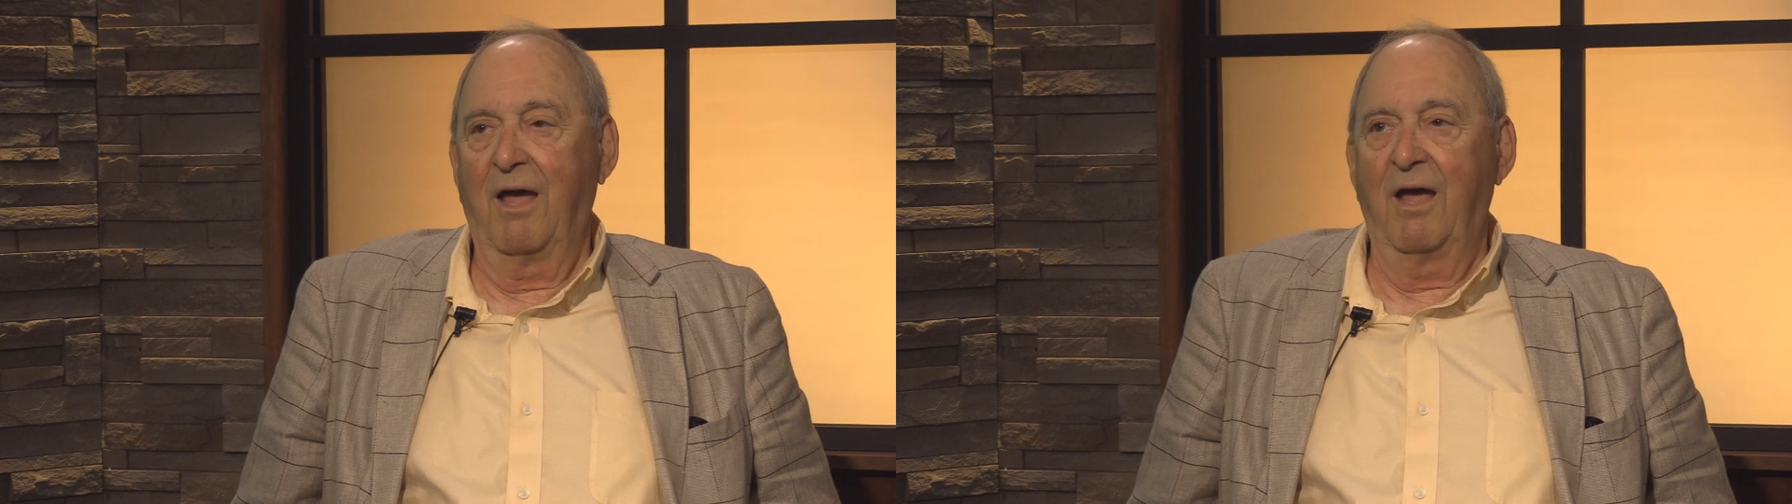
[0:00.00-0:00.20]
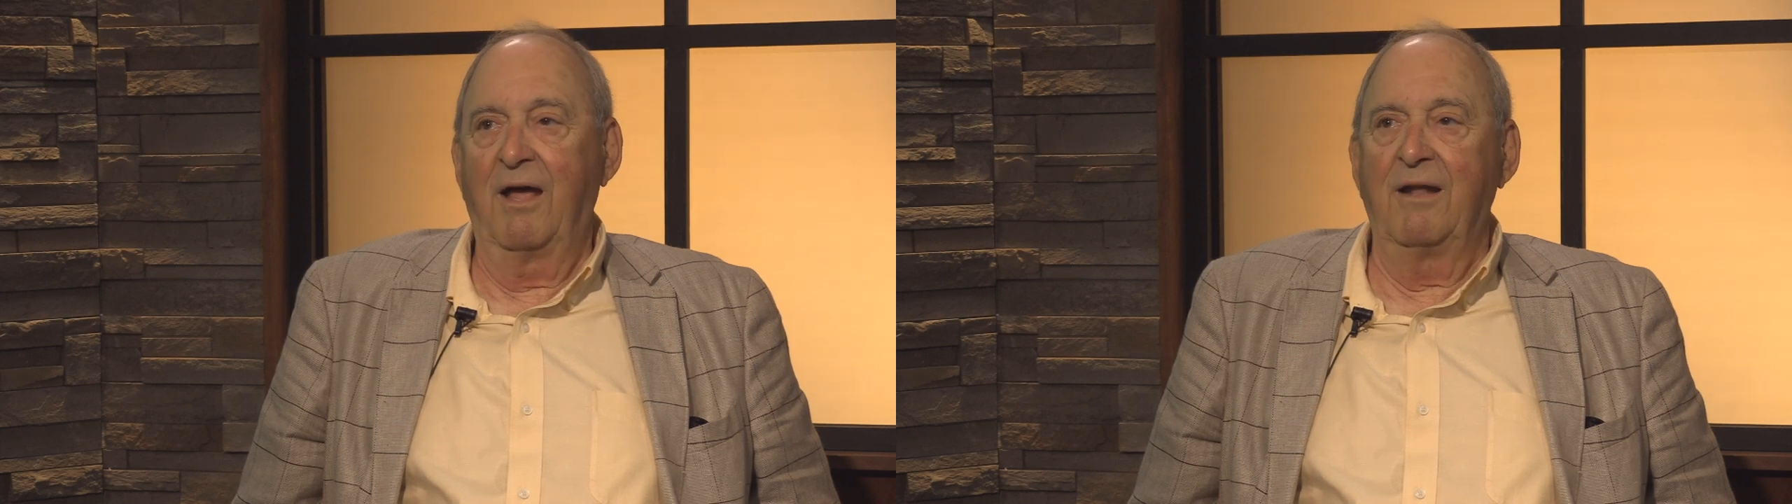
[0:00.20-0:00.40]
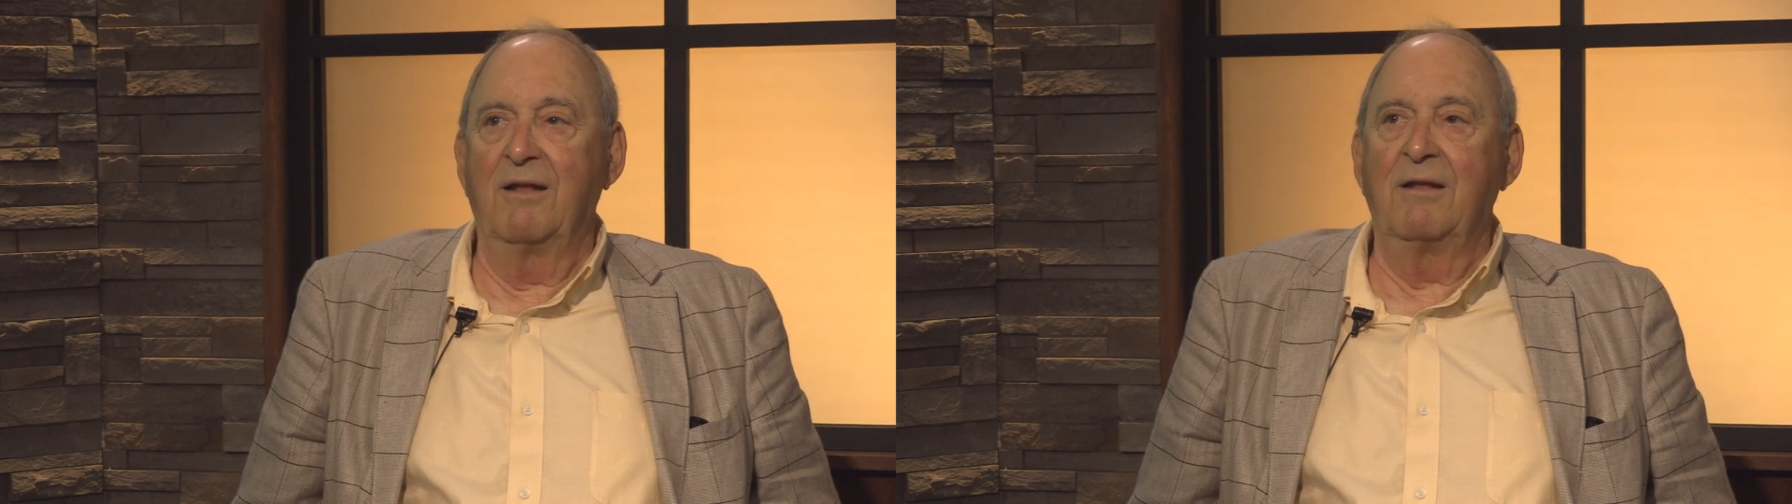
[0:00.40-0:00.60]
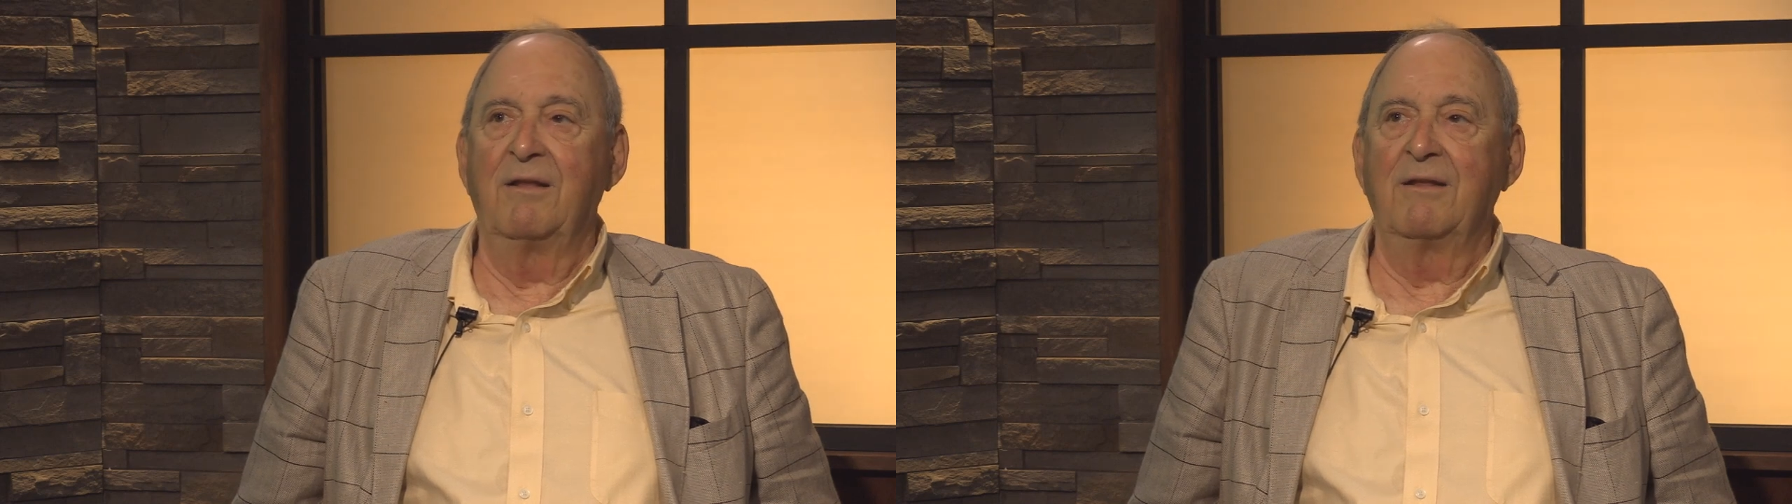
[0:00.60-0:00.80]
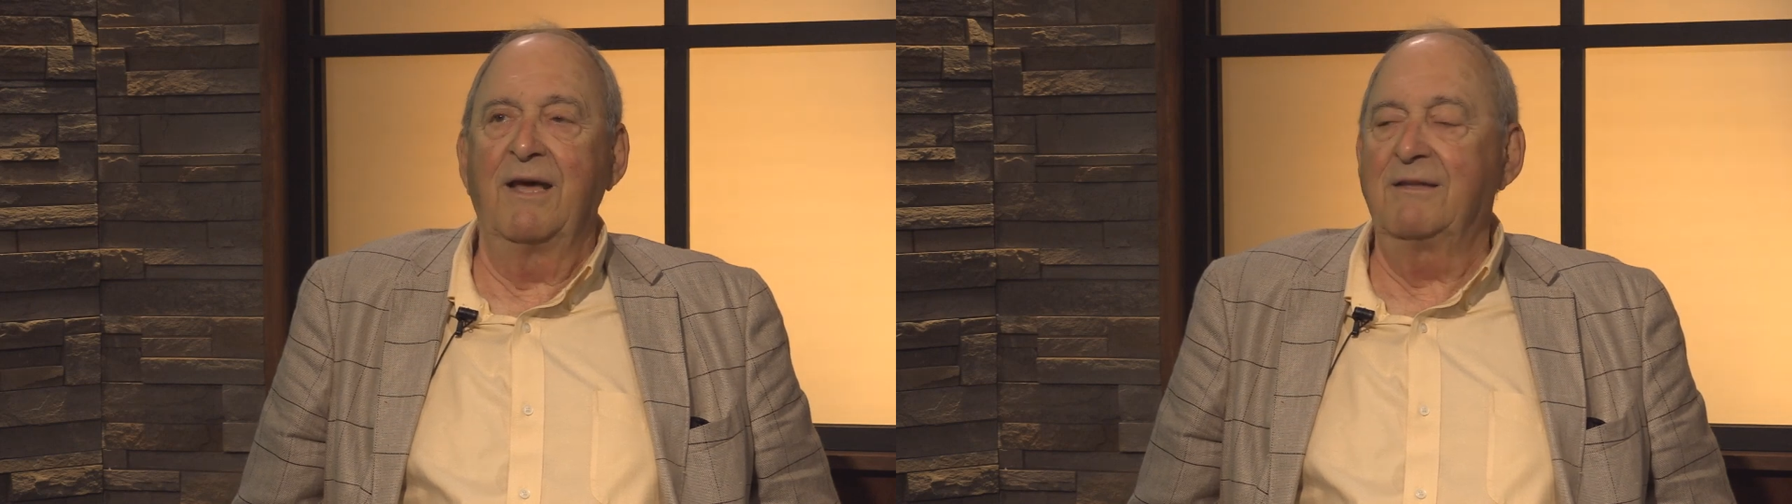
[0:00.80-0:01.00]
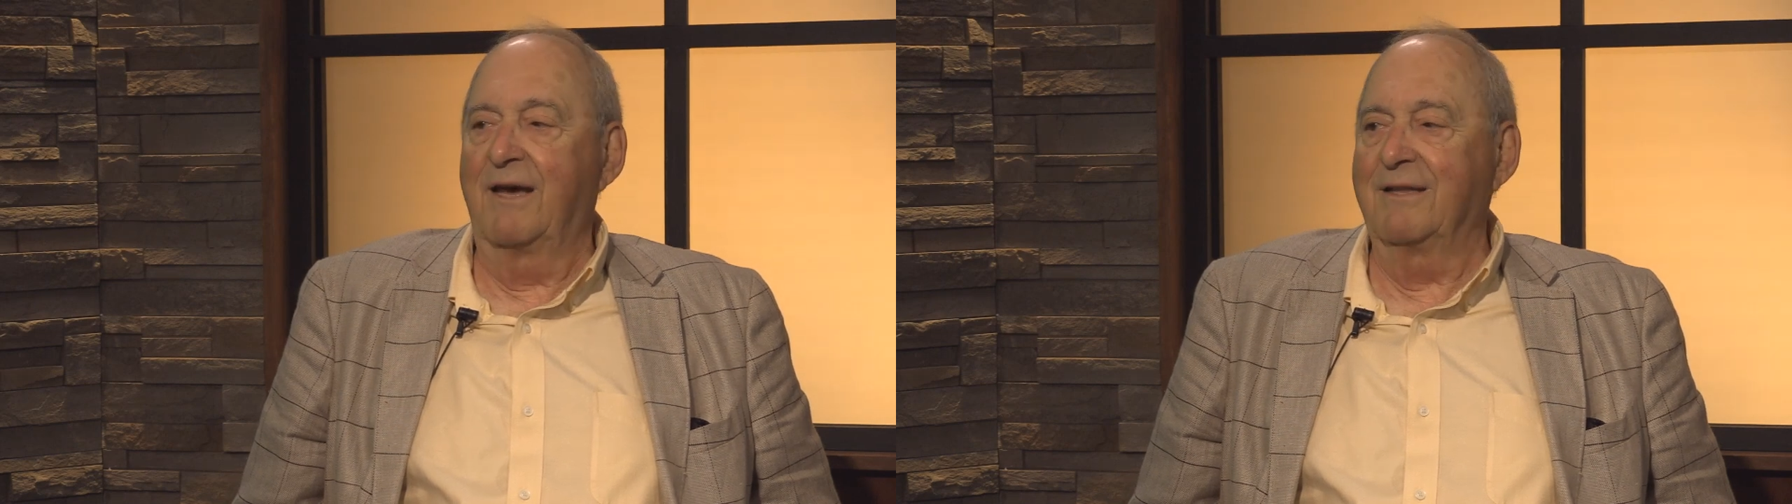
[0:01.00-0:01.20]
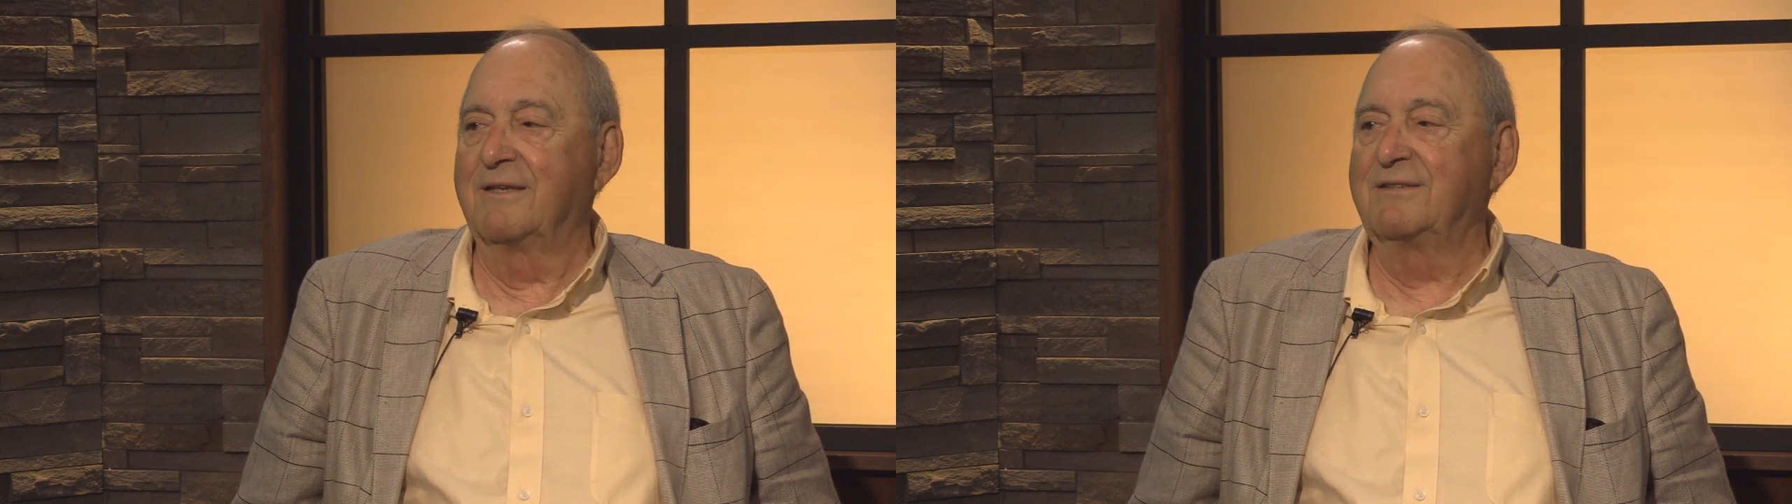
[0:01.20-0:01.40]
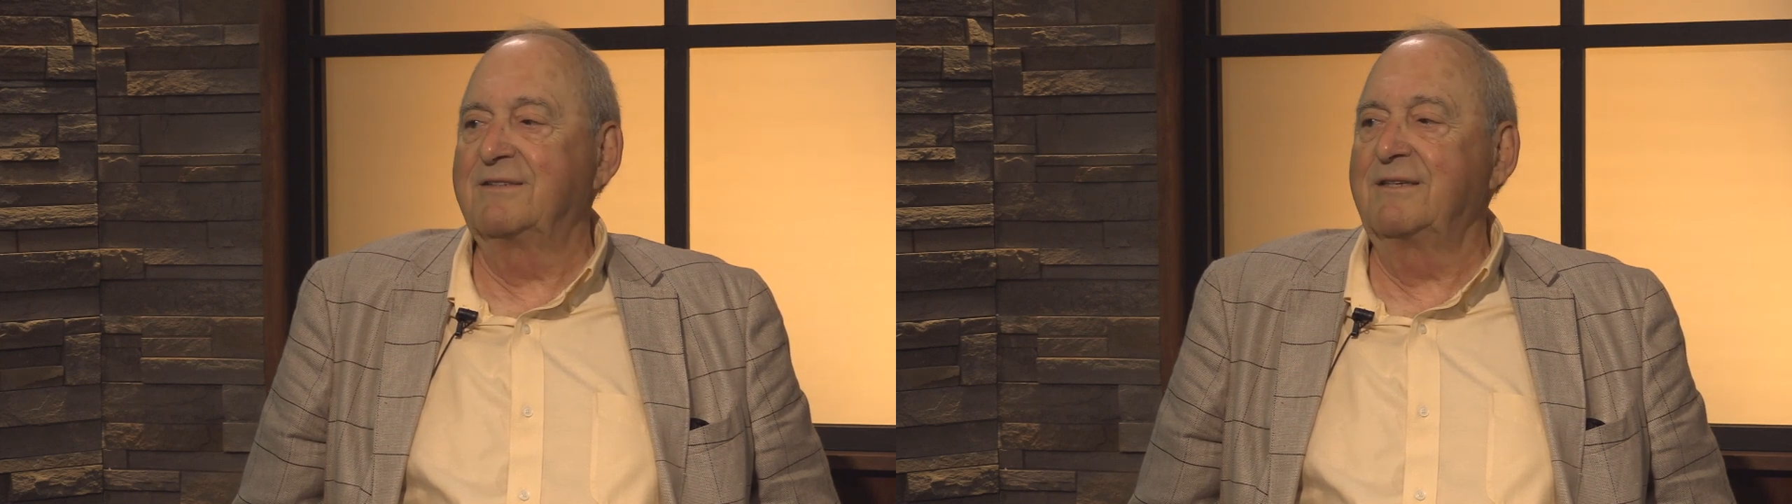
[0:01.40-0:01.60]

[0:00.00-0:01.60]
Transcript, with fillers: And they take this